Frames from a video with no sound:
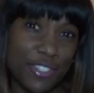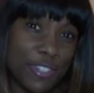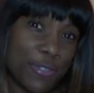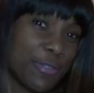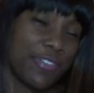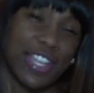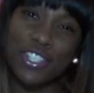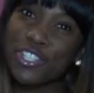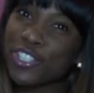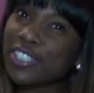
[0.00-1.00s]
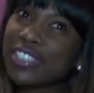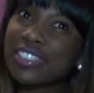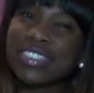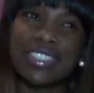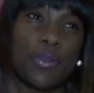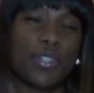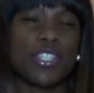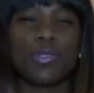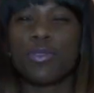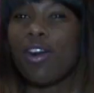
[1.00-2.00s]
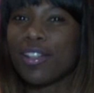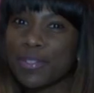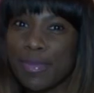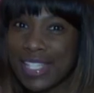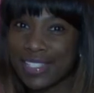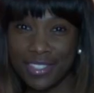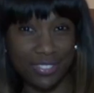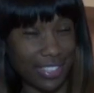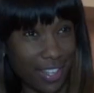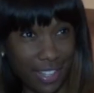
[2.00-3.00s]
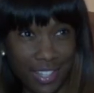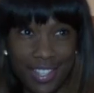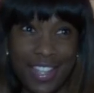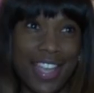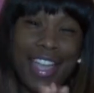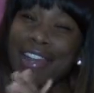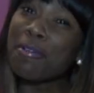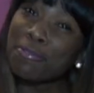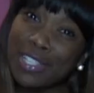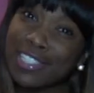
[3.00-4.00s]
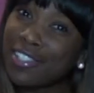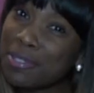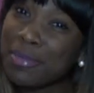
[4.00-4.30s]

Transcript: on your new ventures. I wish you all the best of luck. And I'm really gonna